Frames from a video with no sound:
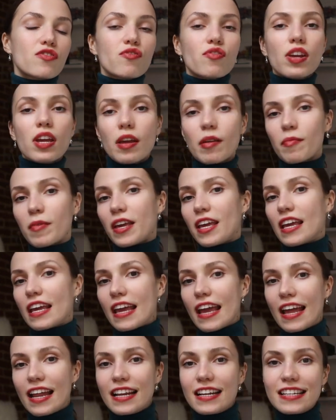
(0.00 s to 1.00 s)

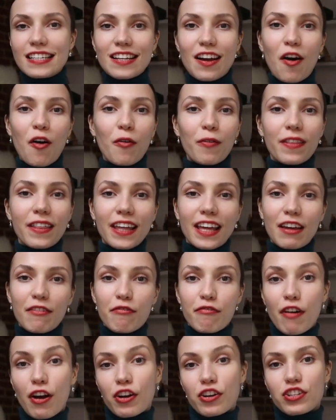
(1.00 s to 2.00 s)
dreaming, and all the
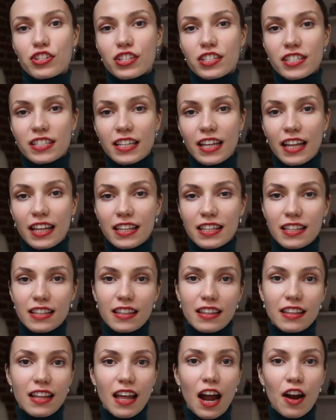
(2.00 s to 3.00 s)
functions that
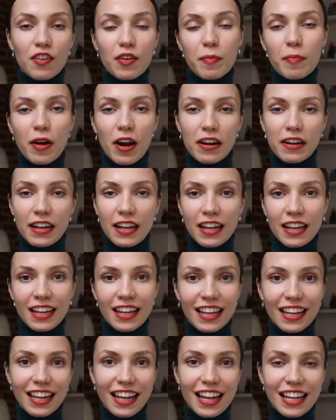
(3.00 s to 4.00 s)
our
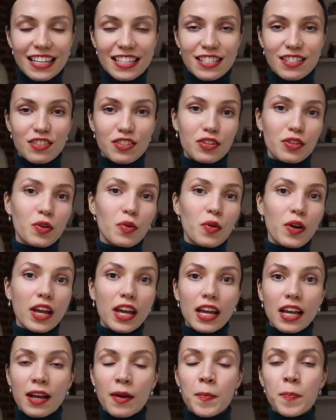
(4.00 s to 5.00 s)
body is
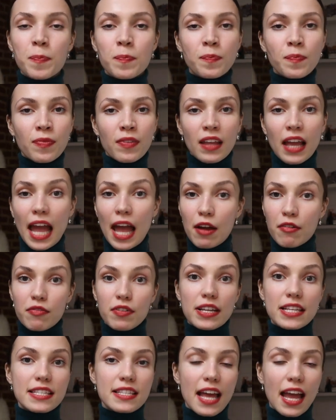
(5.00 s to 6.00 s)
doing
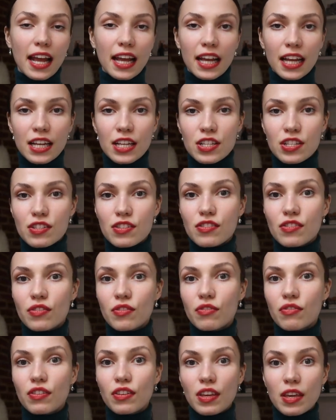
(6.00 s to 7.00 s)
every second
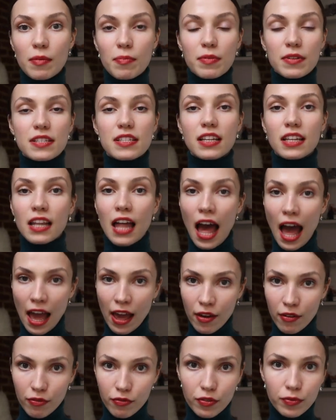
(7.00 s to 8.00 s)
to keep us
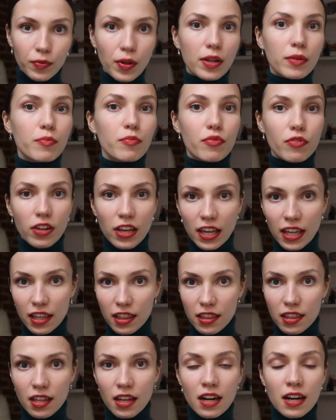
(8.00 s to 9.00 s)
alive and
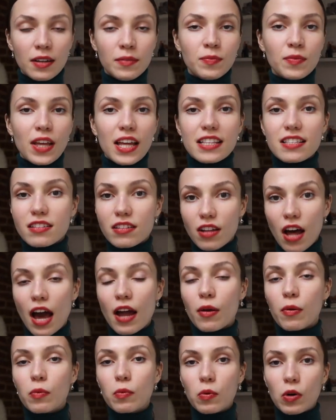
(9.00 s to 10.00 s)
breathe. It's a
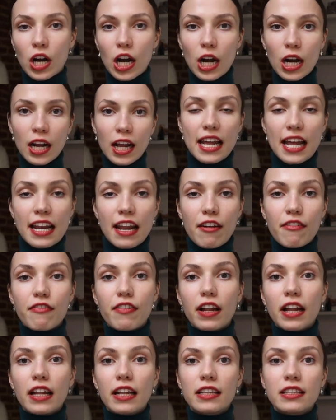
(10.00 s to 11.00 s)
lot of work, and I
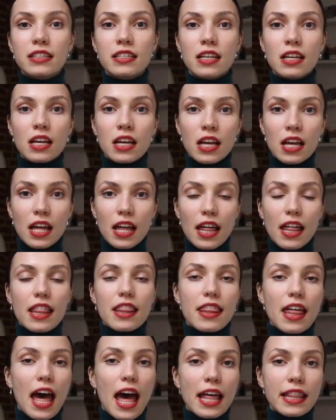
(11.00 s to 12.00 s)
felt
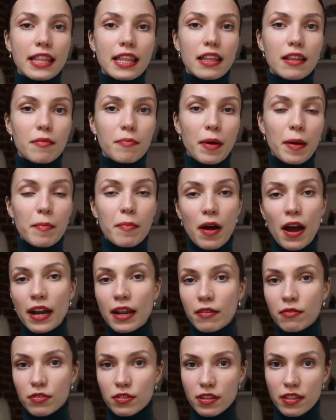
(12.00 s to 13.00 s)
that my
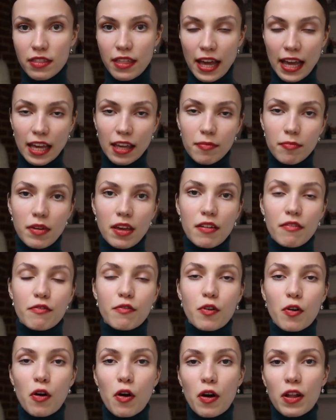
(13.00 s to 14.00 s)
body would thank me
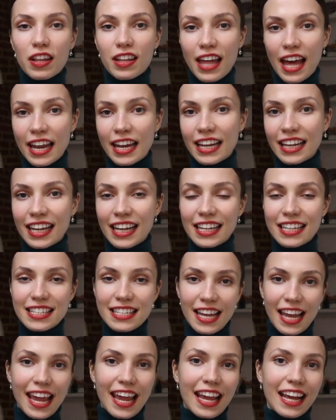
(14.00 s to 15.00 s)
for letting it
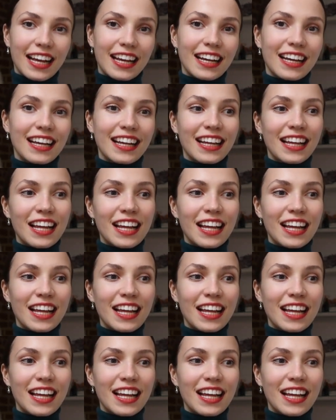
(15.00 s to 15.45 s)
take